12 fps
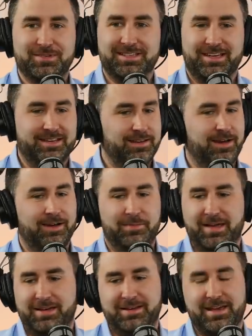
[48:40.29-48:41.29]
was like, nah,
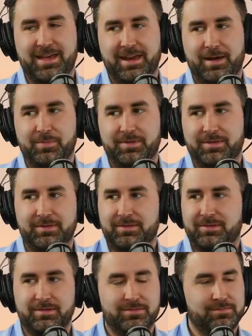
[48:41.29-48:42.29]
man, it can't happen.
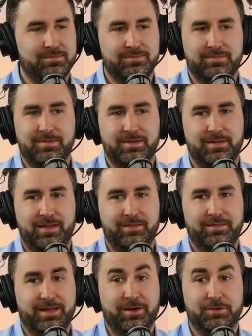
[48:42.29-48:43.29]
Right. That,
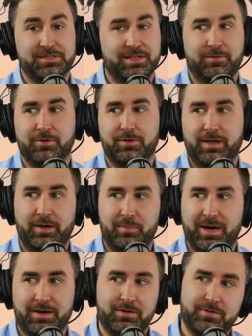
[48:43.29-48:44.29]
that girl's never allowed back